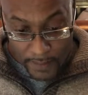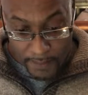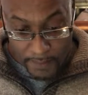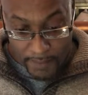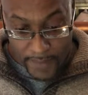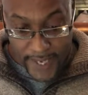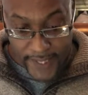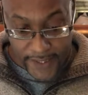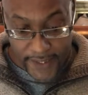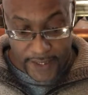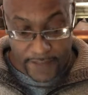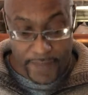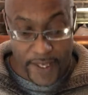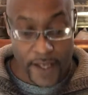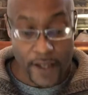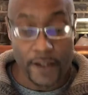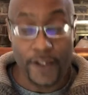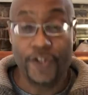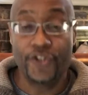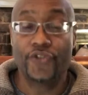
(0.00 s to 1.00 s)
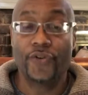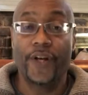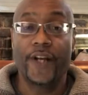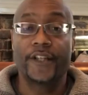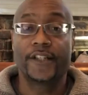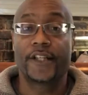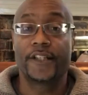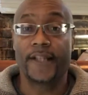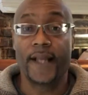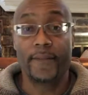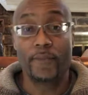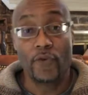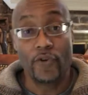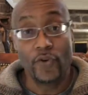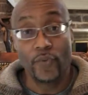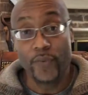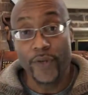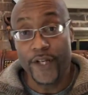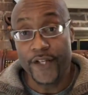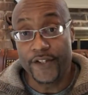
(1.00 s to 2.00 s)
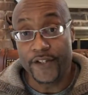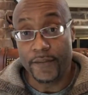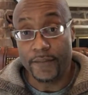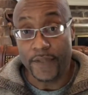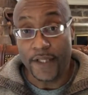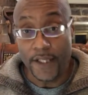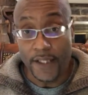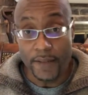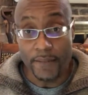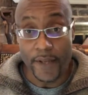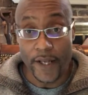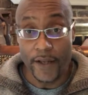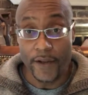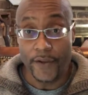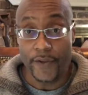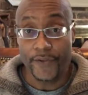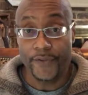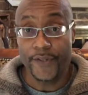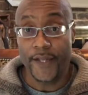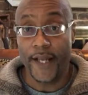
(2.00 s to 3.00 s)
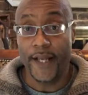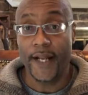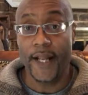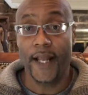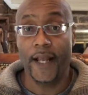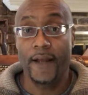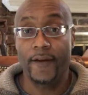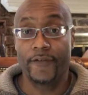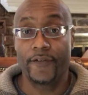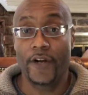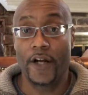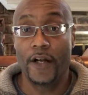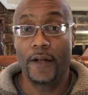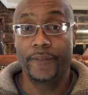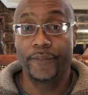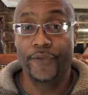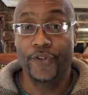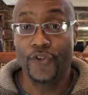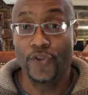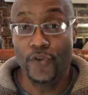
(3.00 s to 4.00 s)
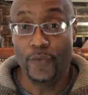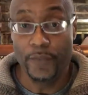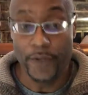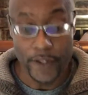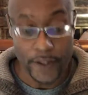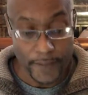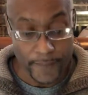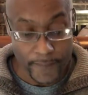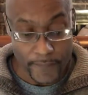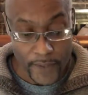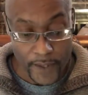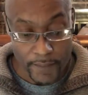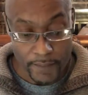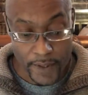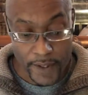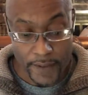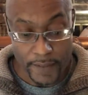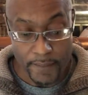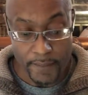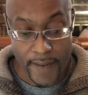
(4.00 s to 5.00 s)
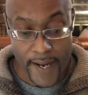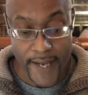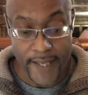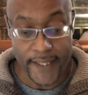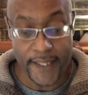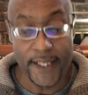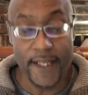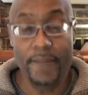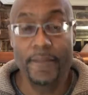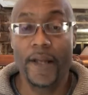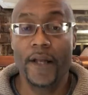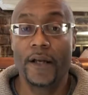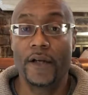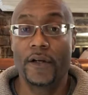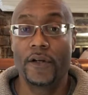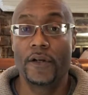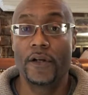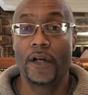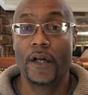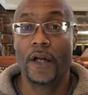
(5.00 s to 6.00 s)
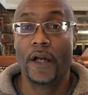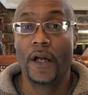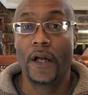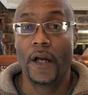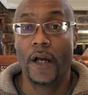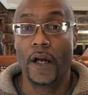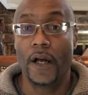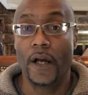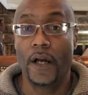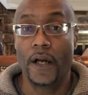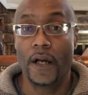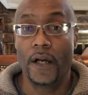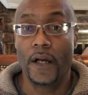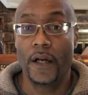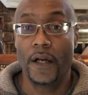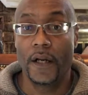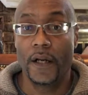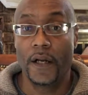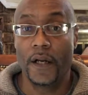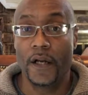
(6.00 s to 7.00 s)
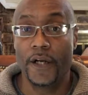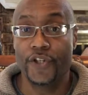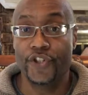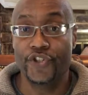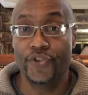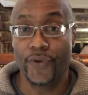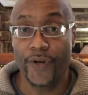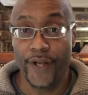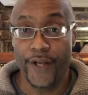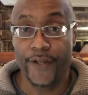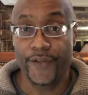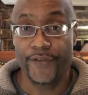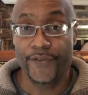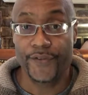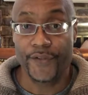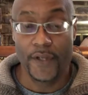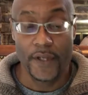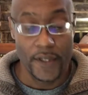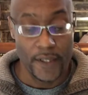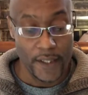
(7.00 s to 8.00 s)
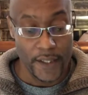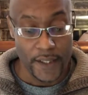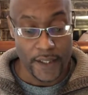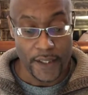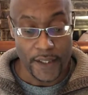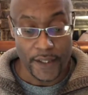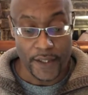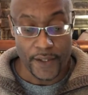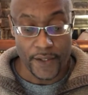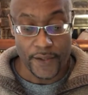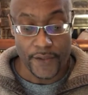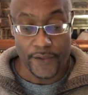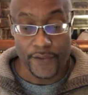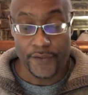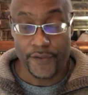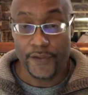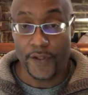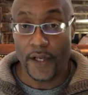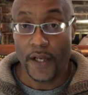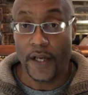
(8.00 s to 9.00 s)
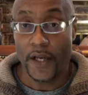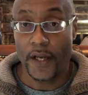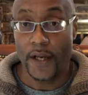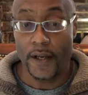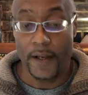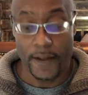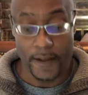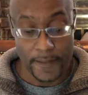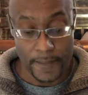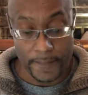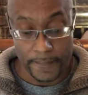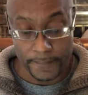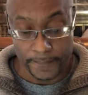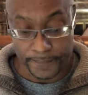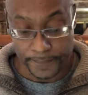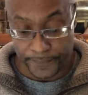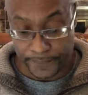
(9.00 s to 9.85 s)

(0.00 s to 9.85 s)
my email address, because I'm going to read some emails that have come to me, but my email address is, well,